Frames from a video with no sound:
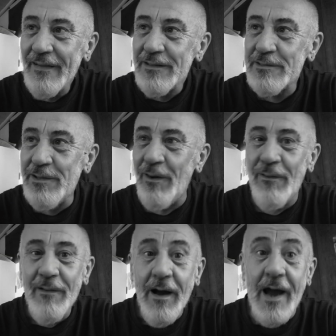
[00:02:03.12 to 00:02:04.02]

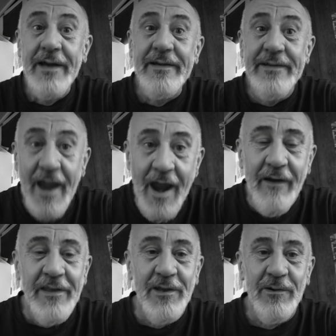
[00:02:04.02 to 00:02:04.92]
So I
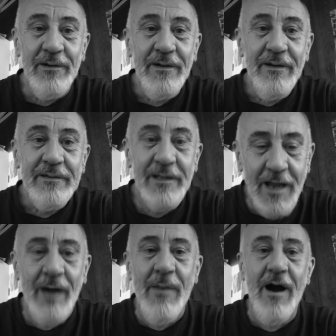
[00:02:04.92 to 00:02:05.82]
dare you to
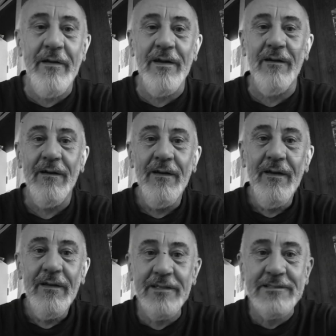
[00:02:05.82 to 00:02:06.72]
come out here.
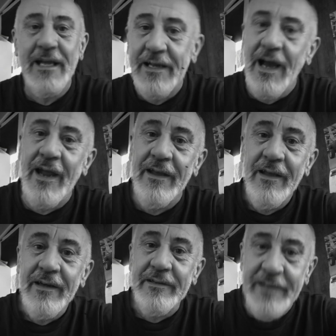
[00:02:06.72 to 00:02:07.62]
Just like I
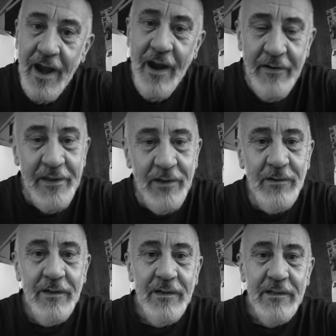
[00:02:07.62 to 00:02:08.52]
dare
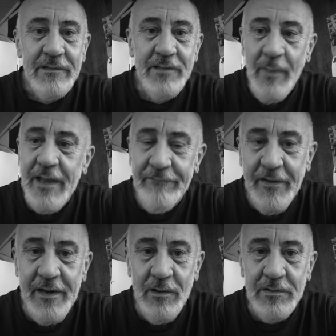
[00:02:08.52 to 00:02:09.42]
you to make
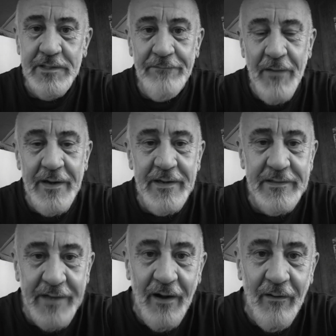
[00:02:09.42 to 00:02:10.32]
videos defending
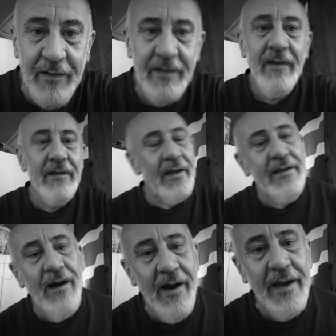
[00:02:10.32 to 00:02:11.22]
Derek
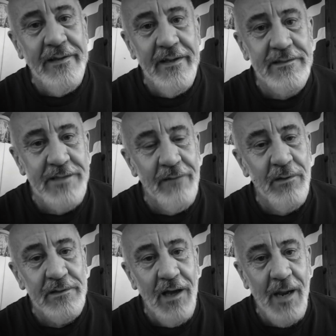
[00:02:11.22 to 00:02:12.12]
like I did
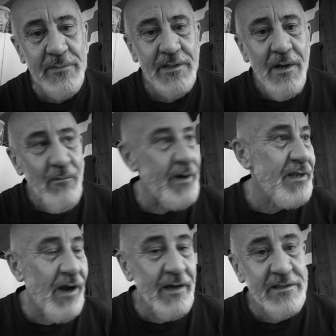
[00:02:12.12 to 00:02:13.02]
several times when he
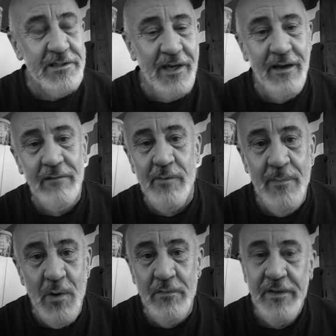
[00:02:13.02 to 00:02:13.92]
got his channel
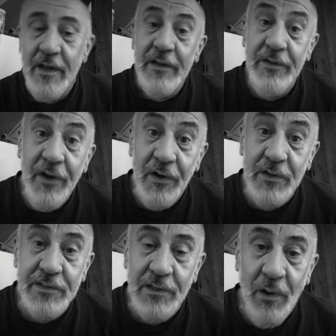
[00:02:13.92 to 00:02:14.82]
removed
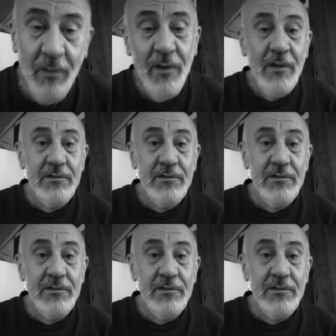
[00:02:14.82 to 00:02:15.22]
years ago.